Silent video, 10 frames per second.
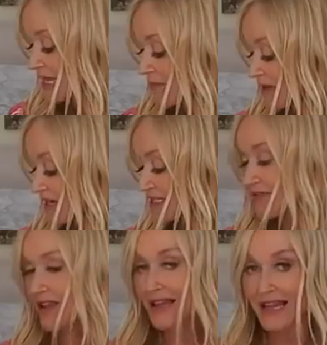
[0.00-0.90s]
same kind
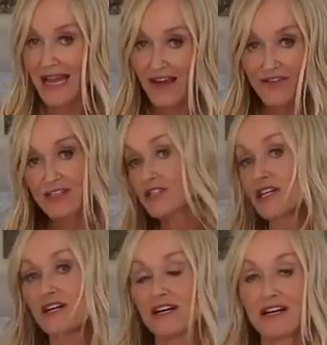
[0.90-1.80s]
of a
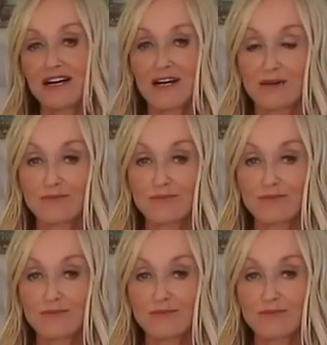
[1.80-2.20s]
lavender